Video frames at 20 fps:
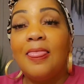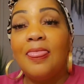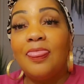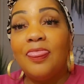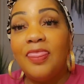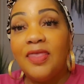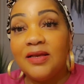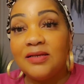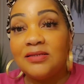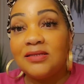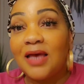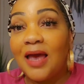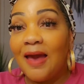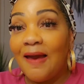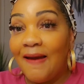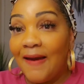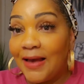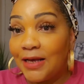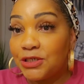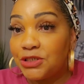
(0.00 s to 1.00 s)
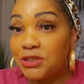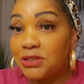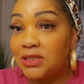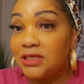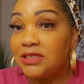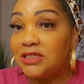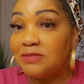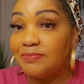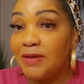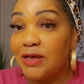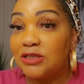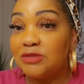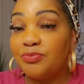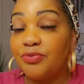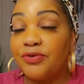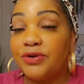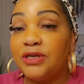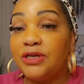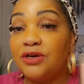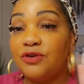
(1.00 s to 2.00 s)
This actually smells
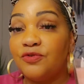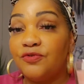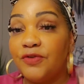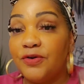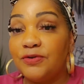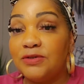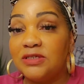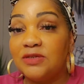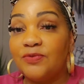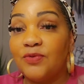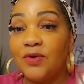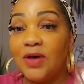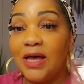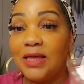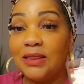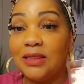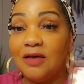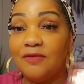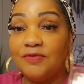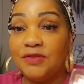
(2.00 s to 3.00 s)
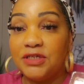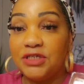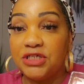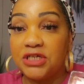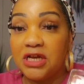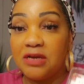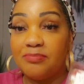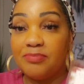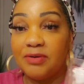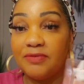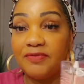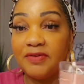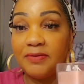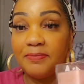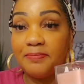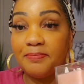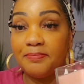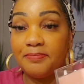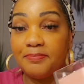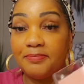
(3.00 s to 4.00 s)
pretty good. First of all, I love the shape of them.